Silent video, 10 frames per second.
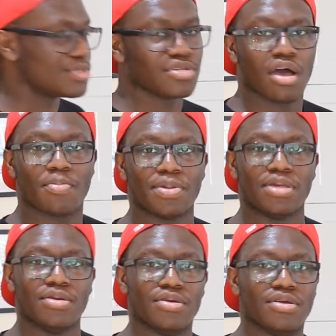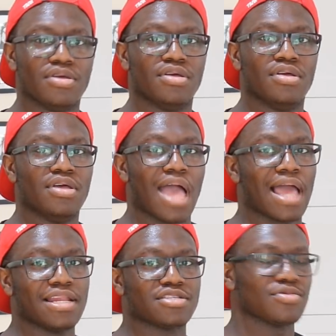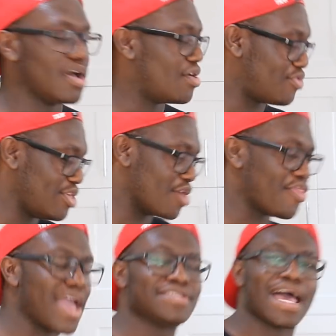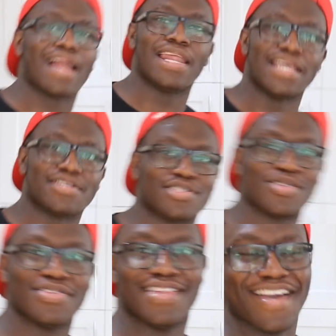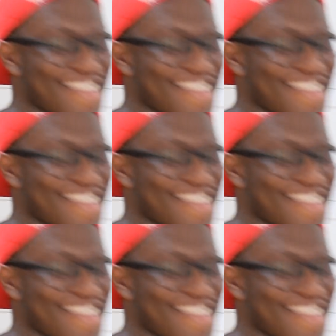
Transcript: Wasabi. Alex. Oh, yeah, thanks, Alex.